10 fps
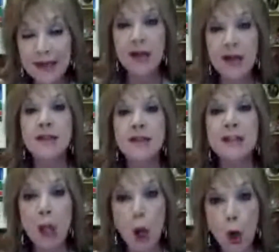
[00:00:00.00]

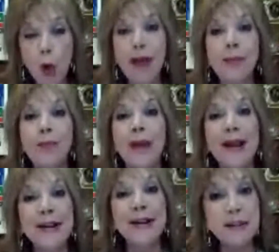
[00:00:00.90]
slow, and
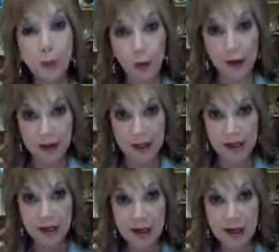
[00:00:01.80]
paced breathing